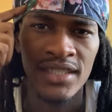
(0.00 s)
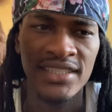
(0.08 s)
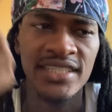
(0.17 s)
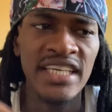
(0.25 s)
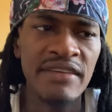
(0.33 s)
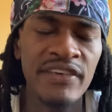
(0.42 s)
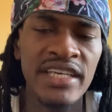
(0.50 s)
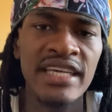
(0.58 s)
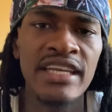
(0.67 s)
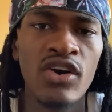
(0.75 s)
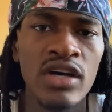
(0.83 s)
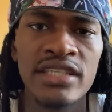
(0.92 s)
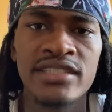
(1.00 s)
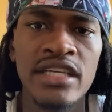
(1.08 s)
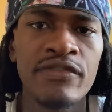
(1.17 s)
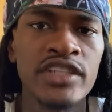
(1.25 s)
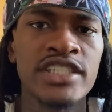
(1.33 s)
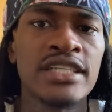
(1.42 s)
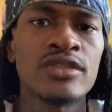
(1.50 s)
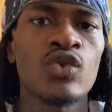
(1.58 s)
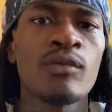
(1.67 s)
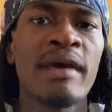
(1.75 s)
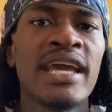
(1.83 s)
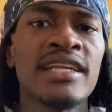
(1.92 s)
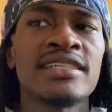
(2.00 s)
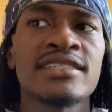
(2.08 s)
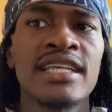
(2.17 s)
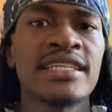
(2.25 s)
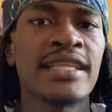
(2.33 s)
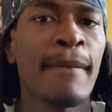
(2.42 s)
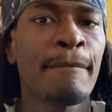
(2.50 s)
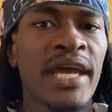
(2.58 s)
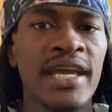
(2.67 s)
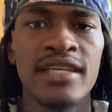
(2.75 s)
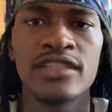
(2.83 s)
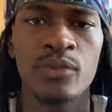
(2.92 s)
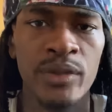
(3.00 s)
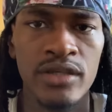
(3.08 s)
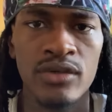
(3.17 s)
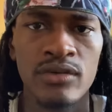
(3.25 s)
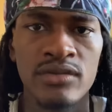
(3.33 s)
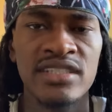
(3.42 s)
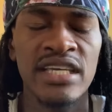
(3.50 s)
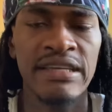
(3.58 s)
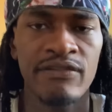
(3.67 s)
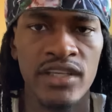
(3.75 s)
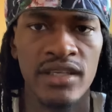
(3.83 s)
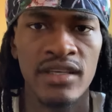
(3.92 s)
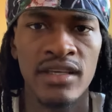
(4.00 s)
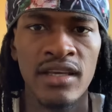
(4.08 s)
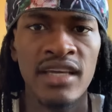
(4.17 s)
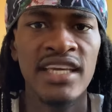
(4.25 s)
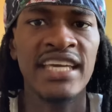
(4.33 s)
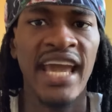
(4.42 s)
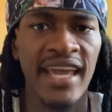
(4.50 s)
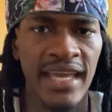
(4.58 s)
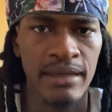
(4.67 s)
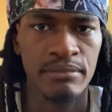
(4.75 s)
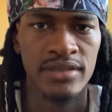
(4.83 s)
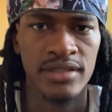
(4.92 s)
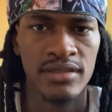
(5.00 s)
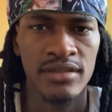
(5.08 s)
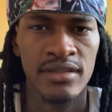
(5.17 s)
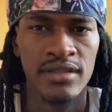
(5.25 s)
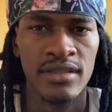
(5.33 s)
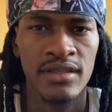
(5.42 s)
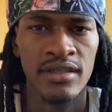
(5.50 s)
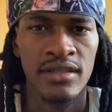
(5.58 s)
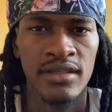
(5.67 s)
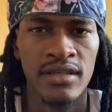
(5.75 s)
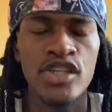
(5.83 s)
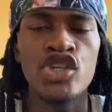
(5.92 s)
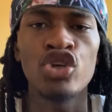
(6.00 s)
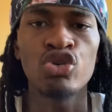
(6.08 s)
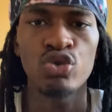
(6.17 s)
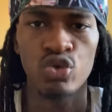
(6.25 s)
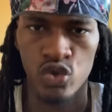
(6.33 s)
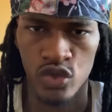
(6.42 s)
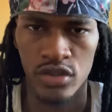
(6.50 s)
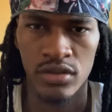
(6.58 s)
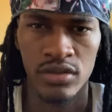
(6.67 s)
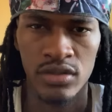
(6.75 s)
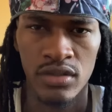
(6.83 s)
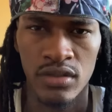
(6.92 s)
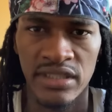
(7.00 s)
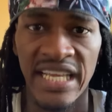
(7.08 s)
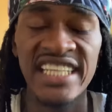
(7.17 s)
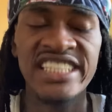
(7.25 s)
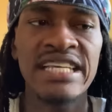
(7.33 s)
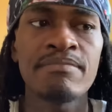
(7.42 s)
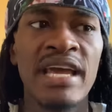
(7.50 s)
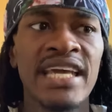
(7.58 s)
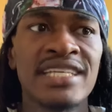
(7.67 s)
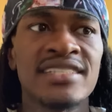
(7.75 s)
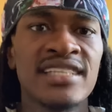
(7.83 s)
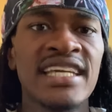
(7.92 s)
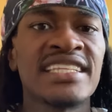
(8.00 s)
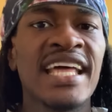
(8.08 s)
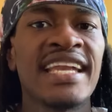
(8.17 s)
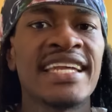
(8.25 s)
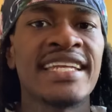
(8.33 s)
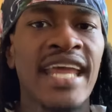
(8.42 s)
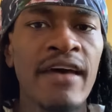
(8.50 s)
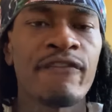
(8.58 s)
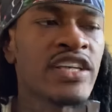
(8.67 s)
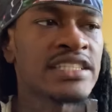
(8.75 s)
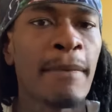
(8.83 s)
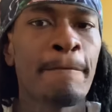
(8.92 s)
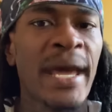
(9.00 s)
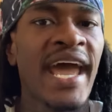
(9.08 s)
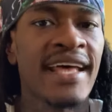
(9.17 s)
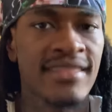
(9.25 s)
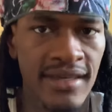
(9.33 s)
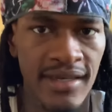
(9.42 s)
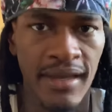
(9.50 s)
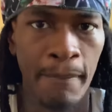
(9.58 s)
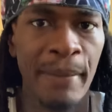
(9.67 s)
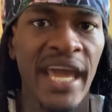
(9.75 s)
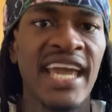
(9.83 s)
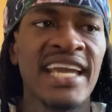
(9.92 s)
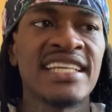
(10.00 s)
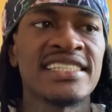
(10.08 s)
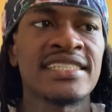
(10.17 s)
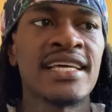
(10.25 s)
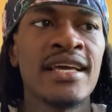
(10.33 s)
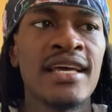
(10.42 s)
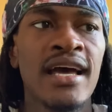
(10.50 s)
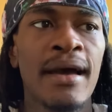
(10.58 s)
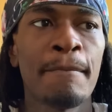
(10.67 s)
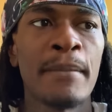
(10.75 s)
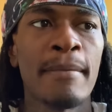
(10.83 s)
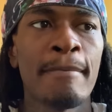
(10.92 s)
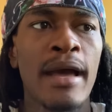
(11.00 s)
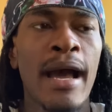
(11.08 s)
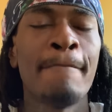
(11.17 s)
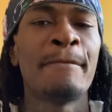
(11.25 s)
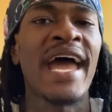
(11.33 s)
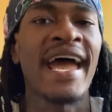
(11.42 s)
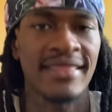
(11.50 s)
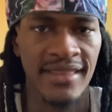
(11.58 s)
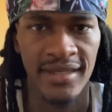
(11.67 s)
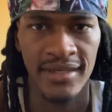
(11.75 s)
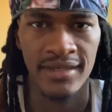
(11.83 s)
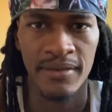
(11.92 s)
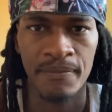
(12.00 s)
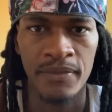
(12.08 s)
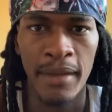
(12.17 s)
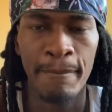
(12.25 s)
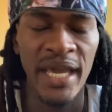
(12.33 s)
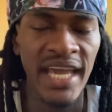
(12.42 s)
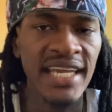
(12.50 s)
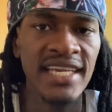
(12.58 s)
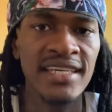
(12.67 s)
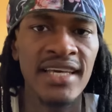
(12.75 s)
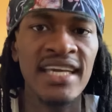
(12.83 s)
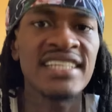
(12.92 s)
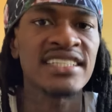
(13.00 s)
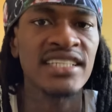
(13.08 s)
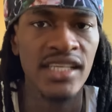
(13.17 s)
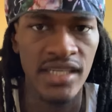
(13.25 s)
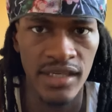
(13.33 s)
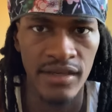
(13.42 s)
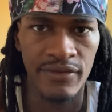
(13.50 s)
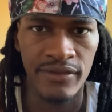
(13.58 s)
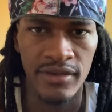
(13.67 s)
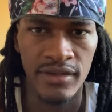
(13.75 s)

TV and all this different shit is what made us think that pain is real. TV, games, news. That shit made us think that death is a bad thing. Pain is a bad thing. Pain is love.